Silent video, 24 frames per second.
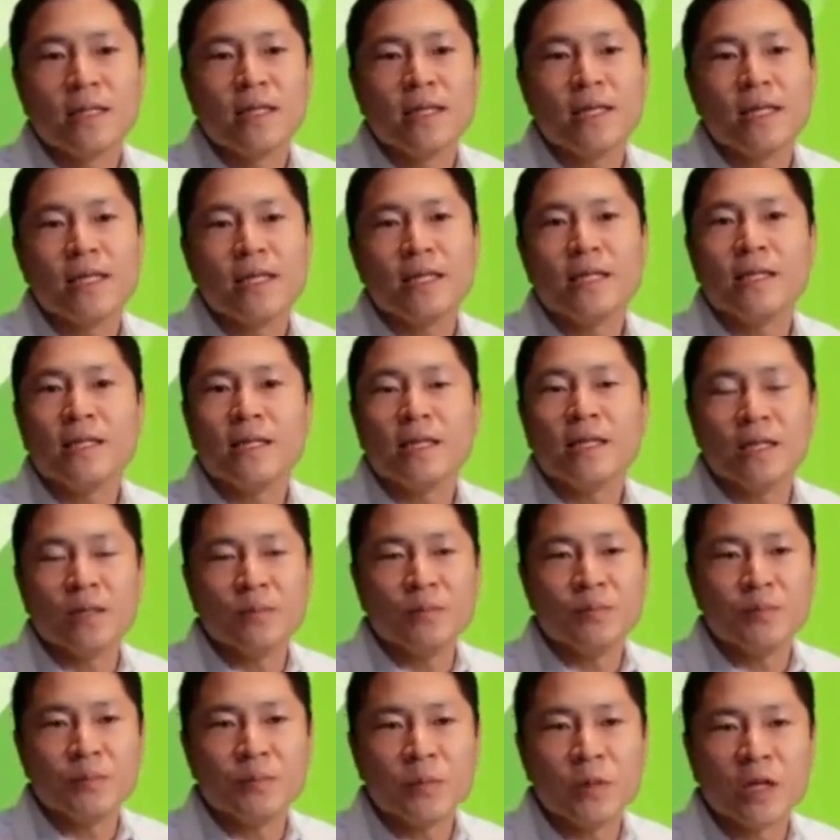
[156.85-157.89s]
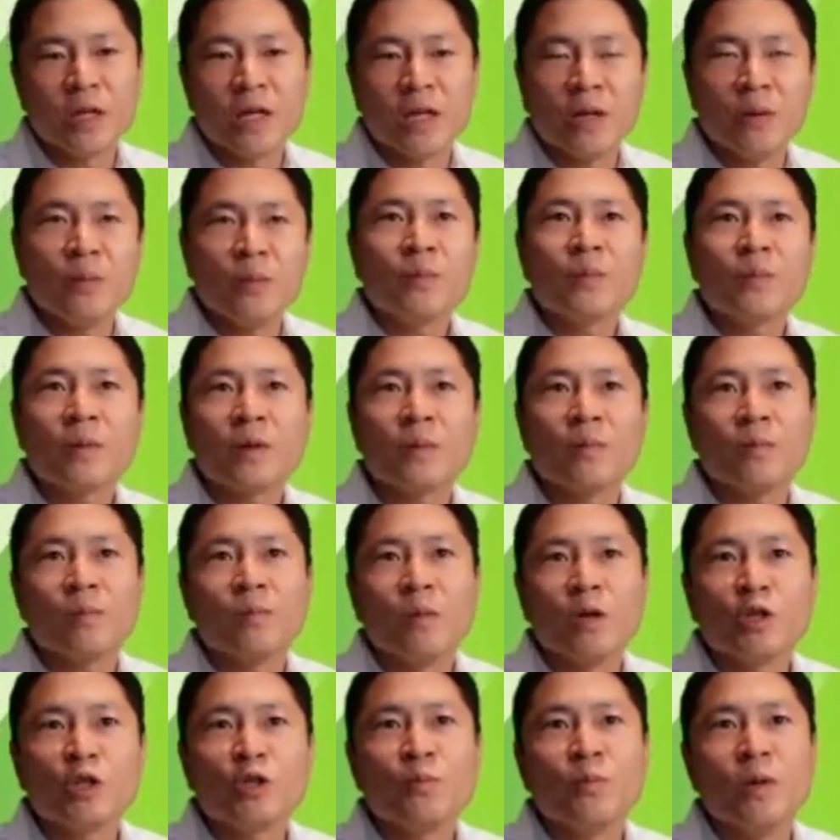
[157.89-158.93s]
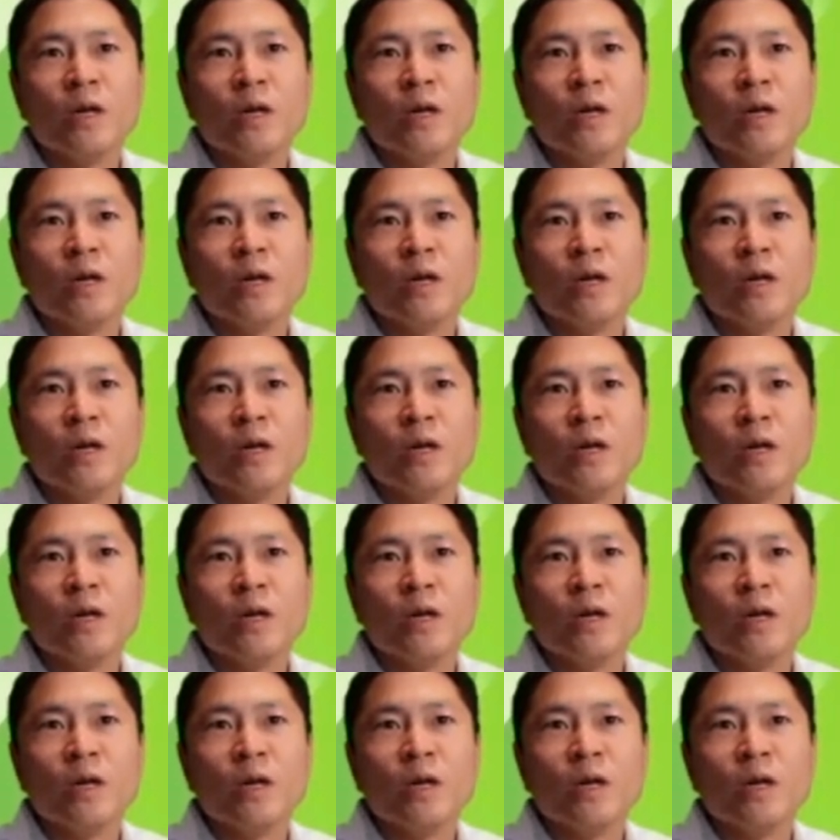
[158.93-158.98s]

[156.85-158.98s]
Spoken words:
and to get much